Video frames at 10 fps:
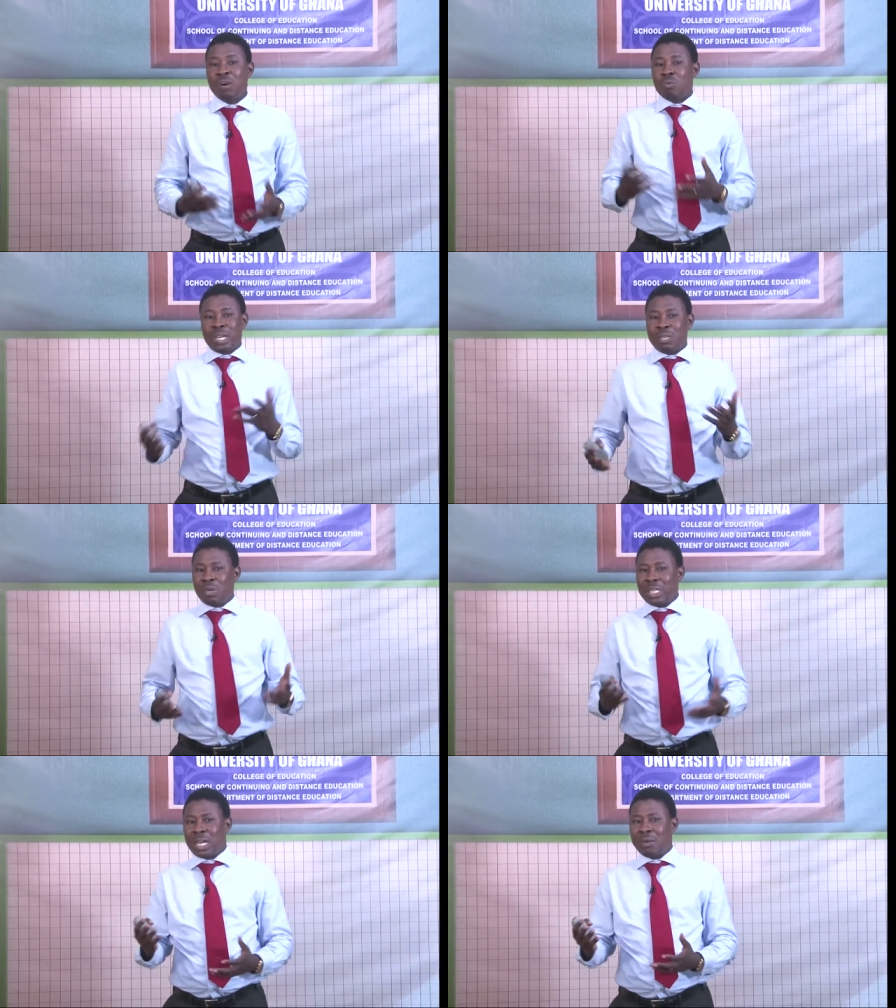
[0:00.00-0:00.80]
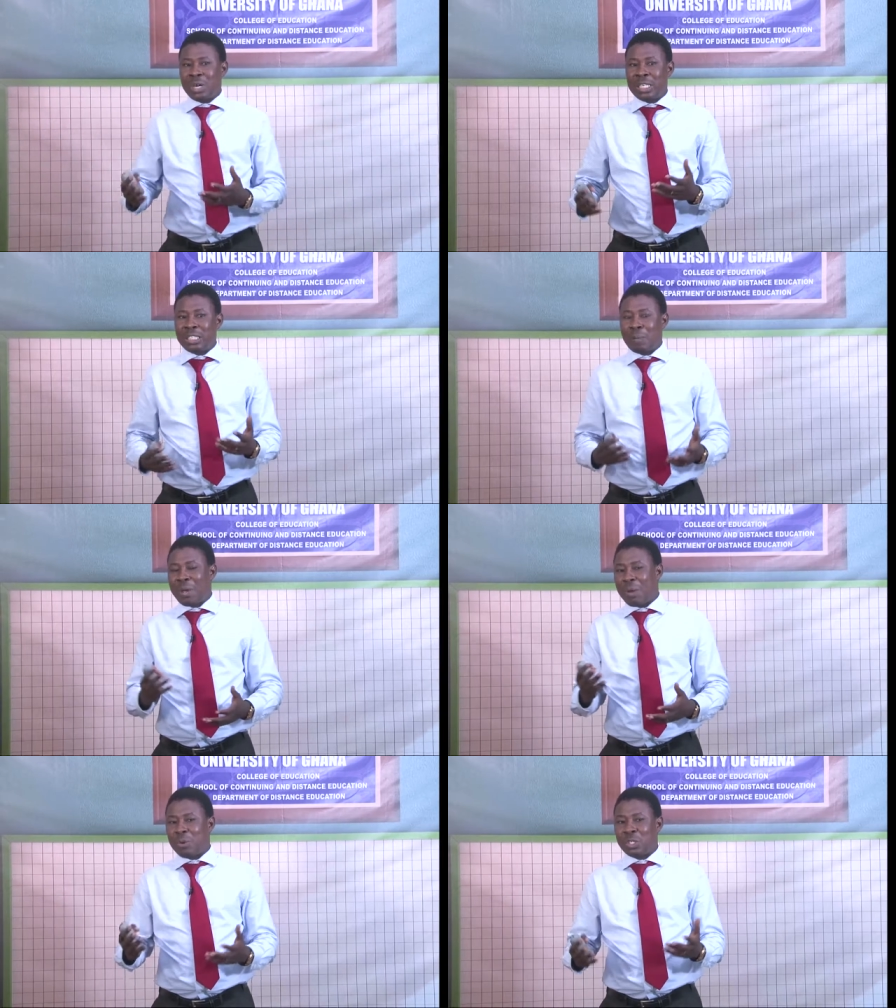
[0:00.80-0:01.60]
What, what, uh, what is the
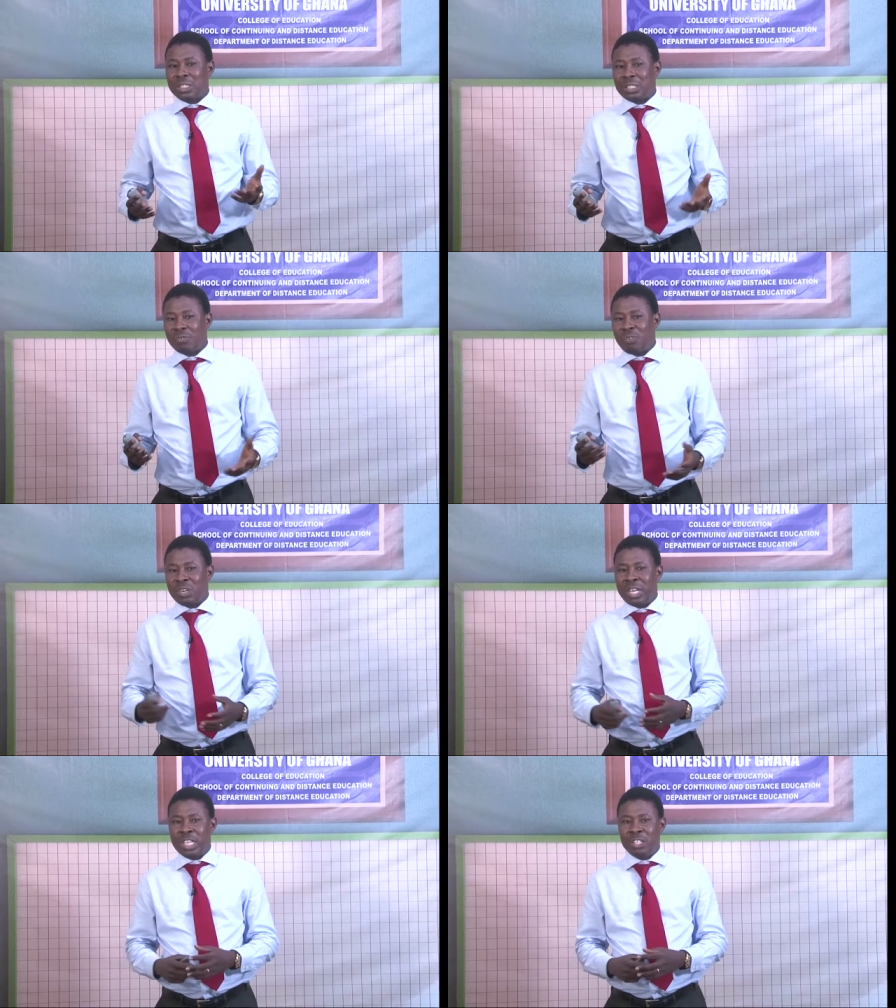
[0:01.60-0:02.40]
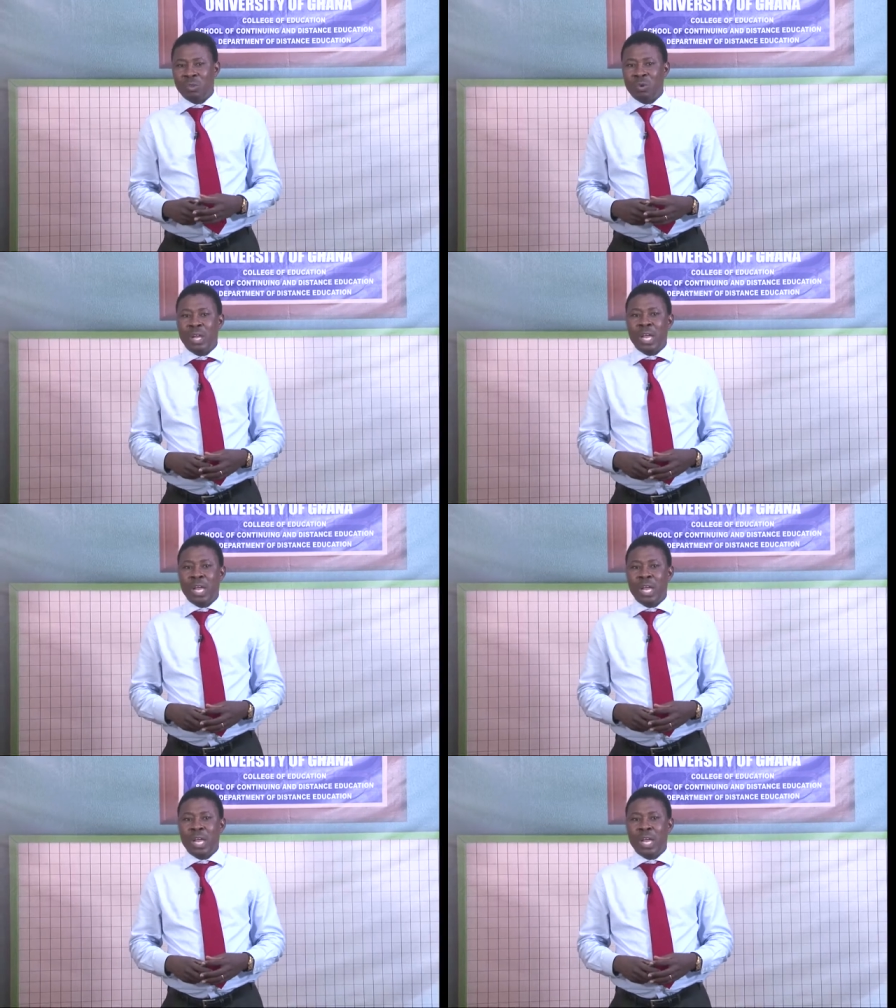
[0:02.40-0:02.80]
purpose for the NGO?